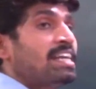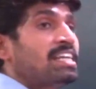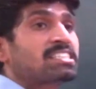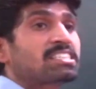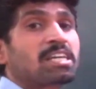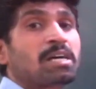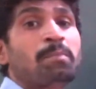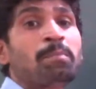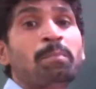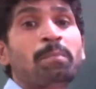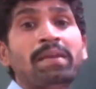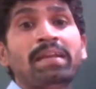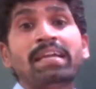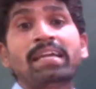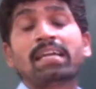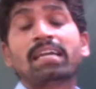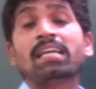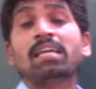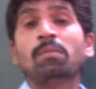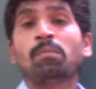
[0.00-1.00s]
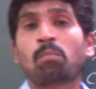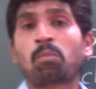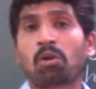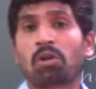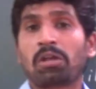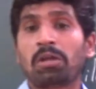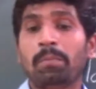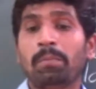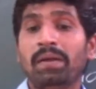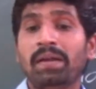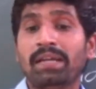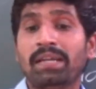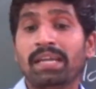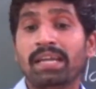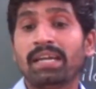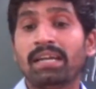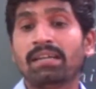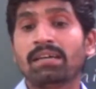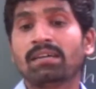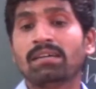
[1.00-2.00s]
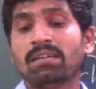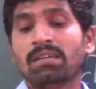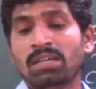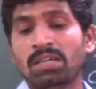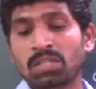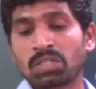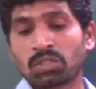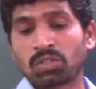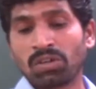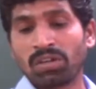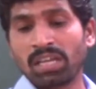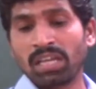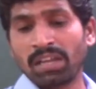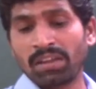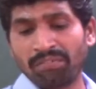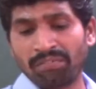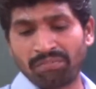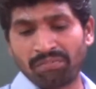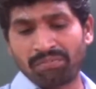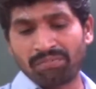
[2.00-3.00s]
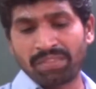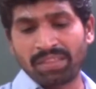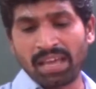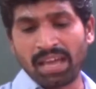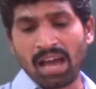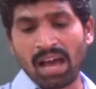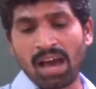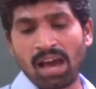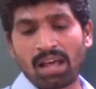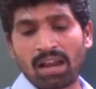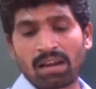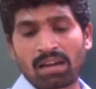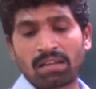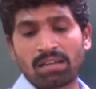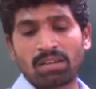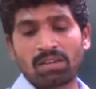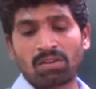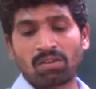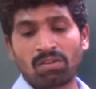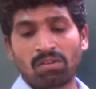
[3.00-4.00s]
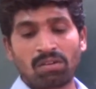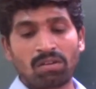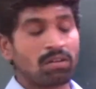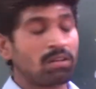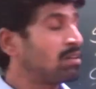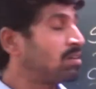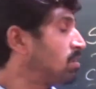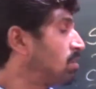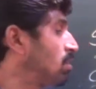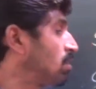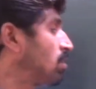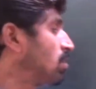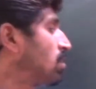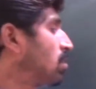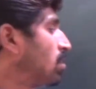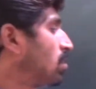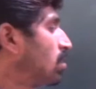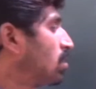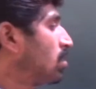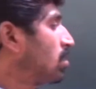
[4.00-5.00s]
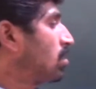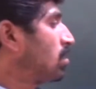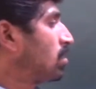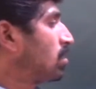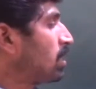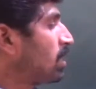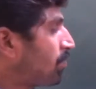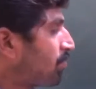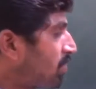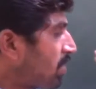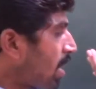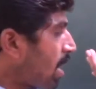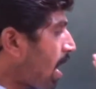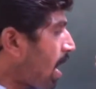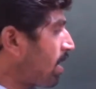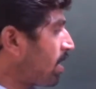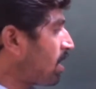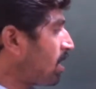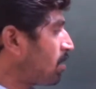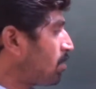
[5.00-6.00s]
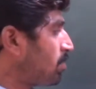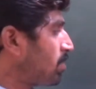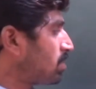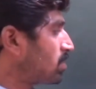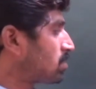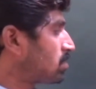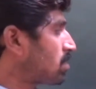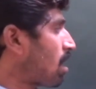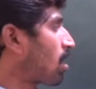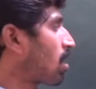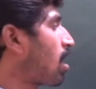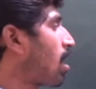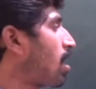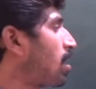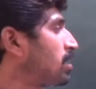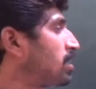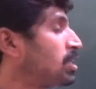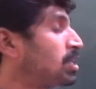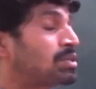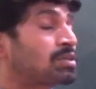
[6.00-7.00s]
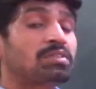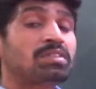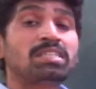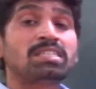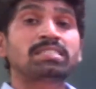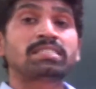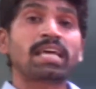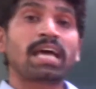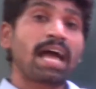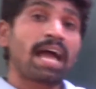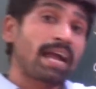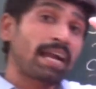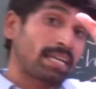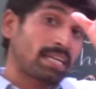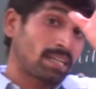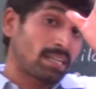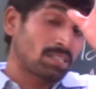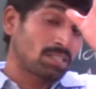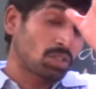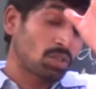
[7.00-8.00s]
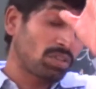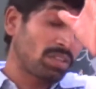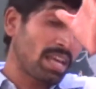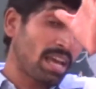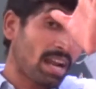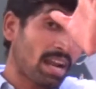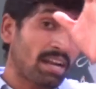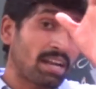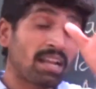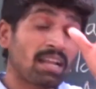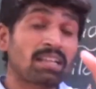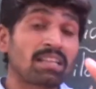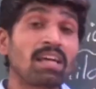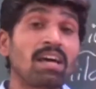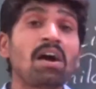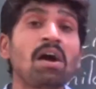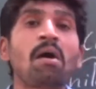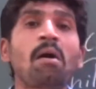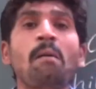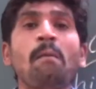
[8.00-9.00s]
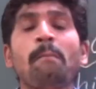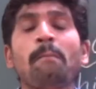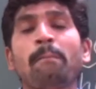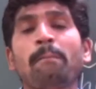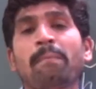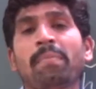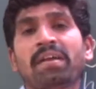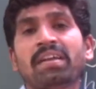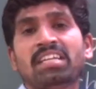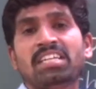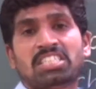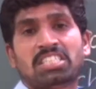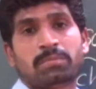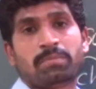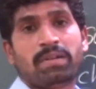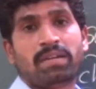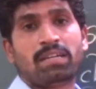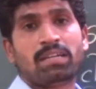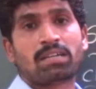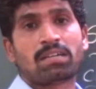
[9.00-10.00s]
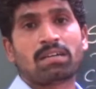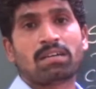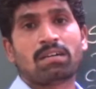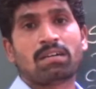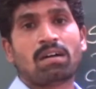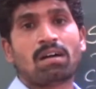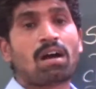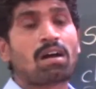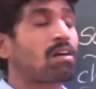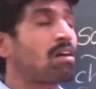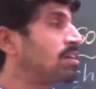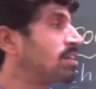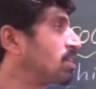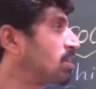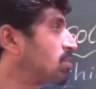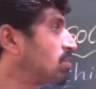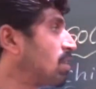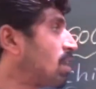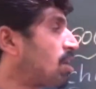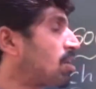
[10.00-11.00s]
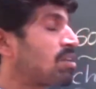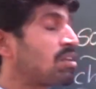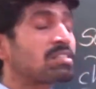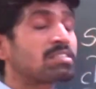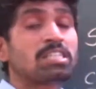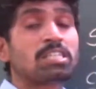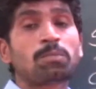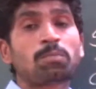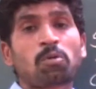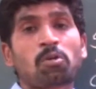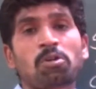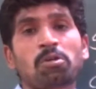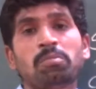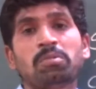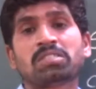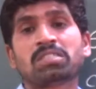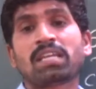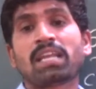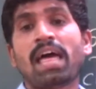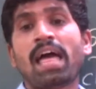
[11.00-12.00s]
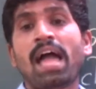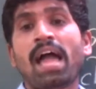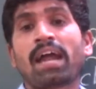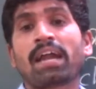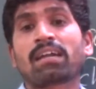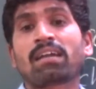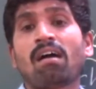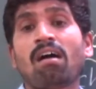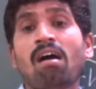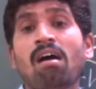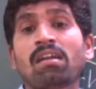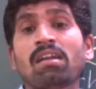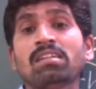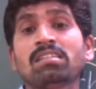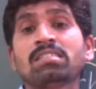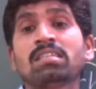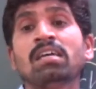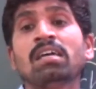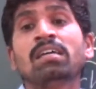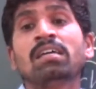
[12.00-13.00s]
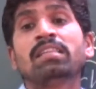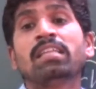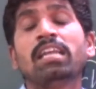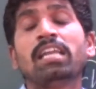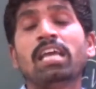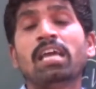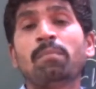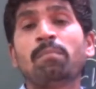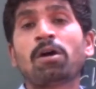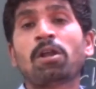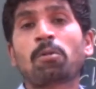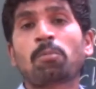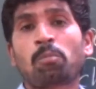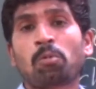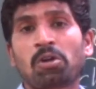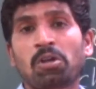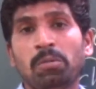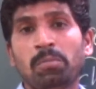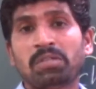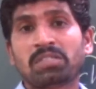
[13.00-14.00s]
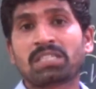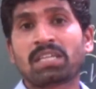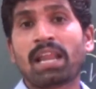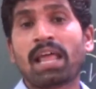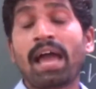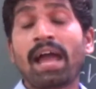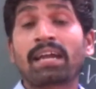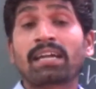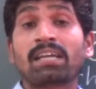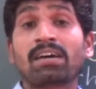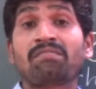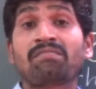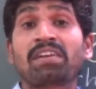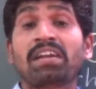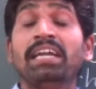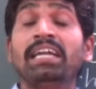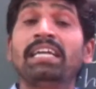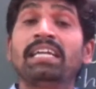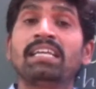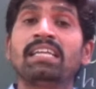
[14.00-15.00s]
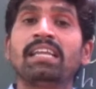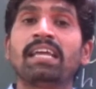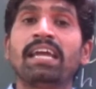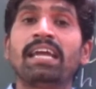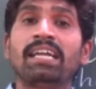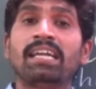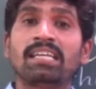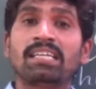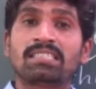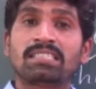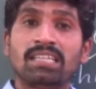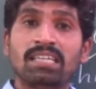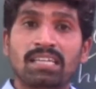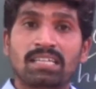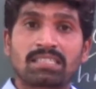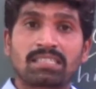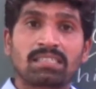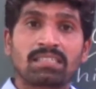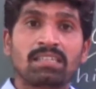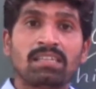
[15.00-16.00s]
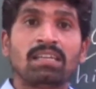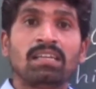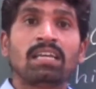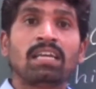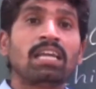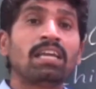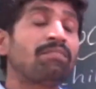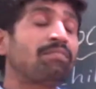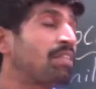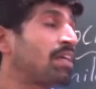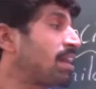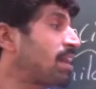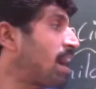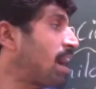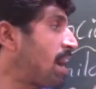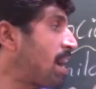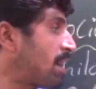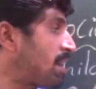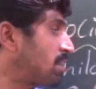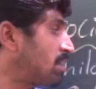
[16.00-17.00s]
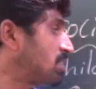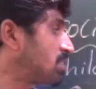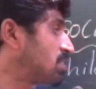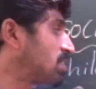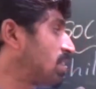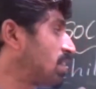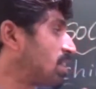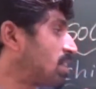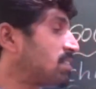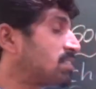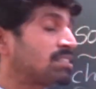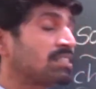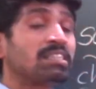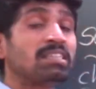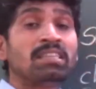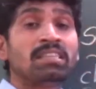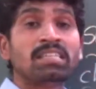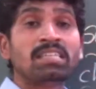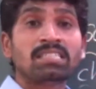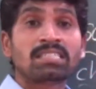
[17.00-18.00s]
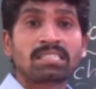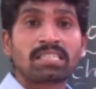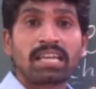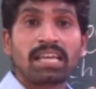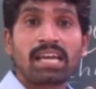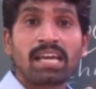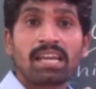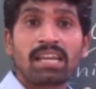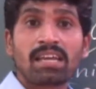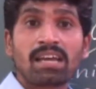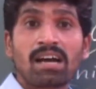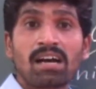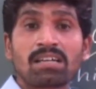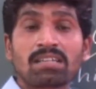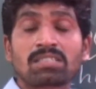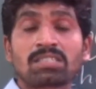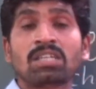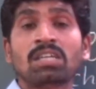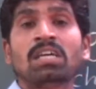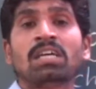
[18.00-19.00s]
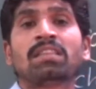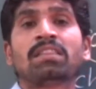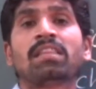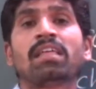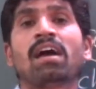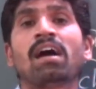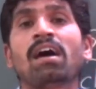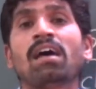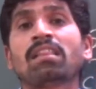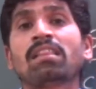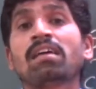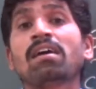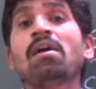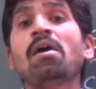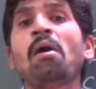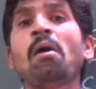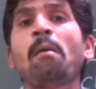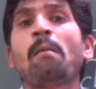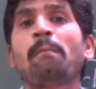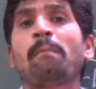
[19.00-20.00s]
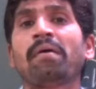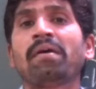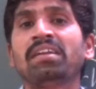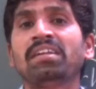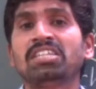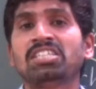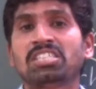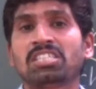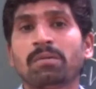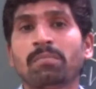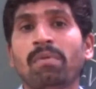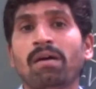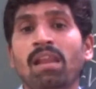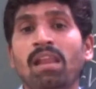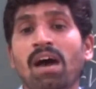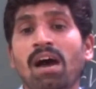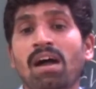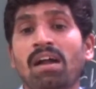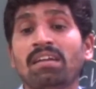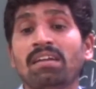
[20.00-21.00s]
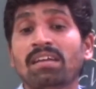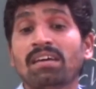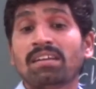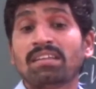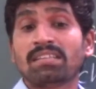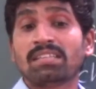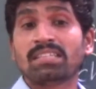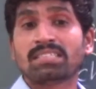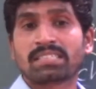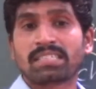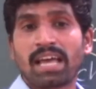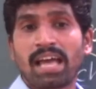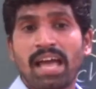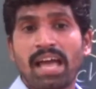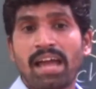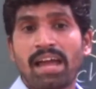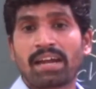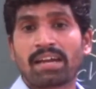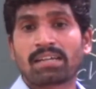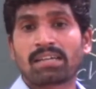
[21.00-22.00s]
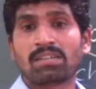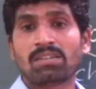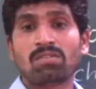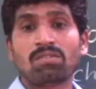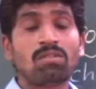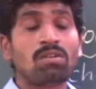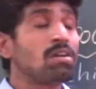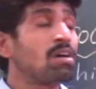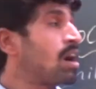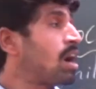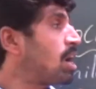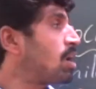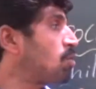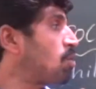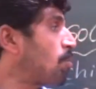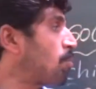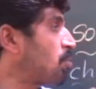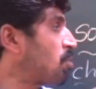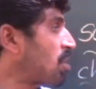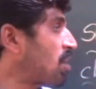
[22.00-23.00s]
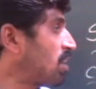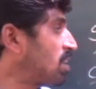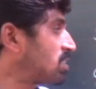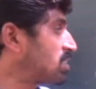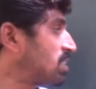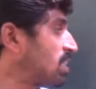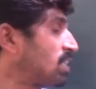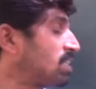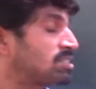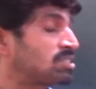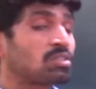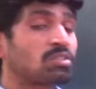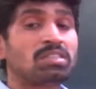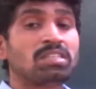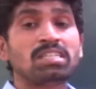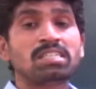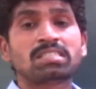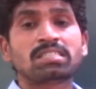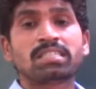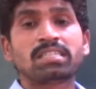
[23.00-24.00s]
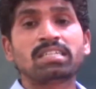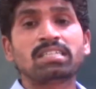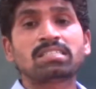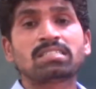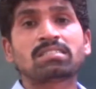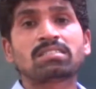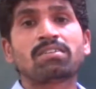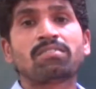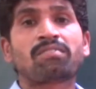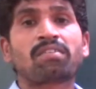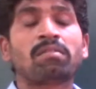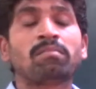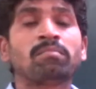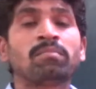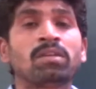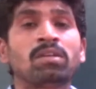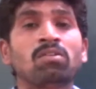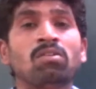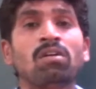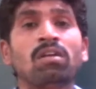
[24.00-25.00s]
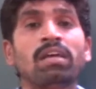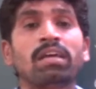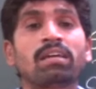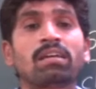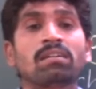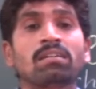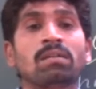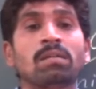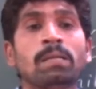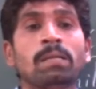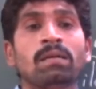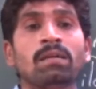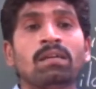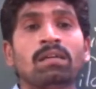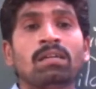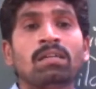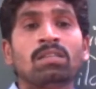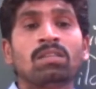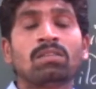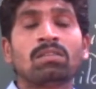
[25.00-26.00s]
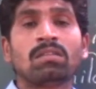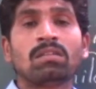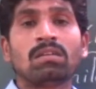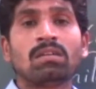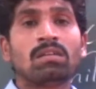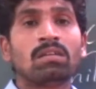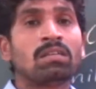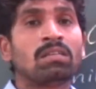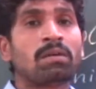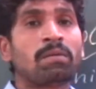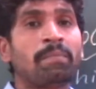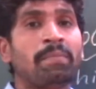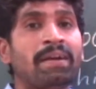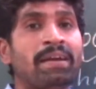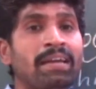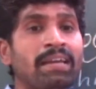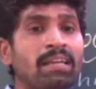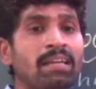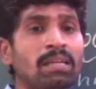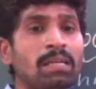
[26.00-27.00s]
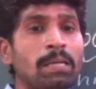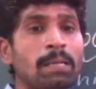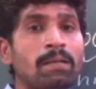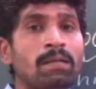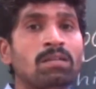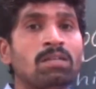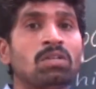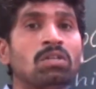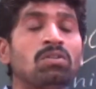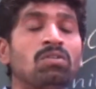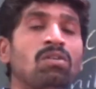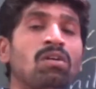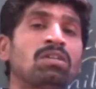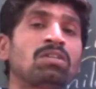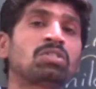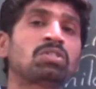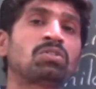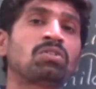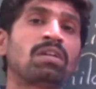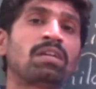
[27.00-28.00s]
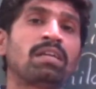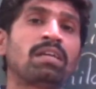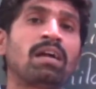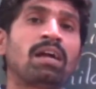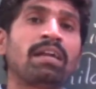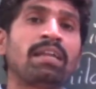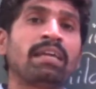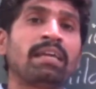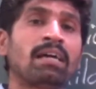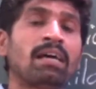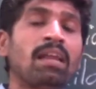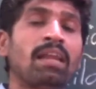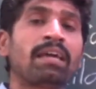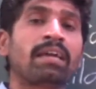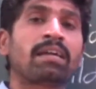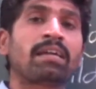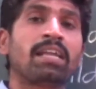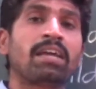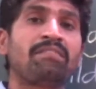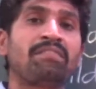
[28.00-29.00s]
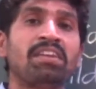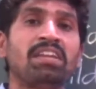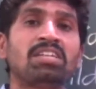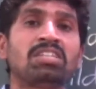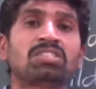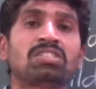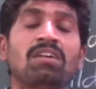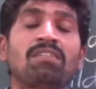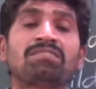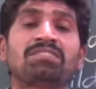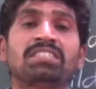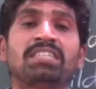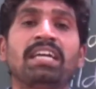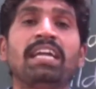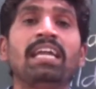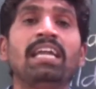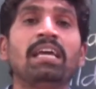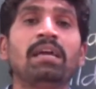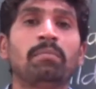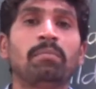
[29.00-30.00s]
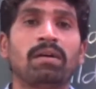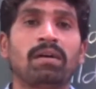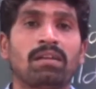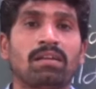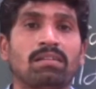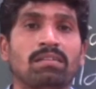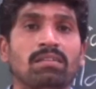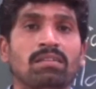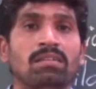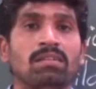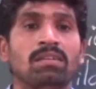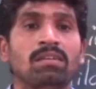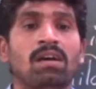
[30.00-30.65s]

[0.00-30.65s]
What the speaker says: it is completely prohibited. So if they have, if they hire means according to this act, so they are under the punishment according to the Adolescent Prohibition Act, or else the Labor Prohibition Act of 1986. If they hire the children in these areas, they are the punishable under this act. I hope you understand. So these things from like in the beginning you understood regarding like a definition of child labor.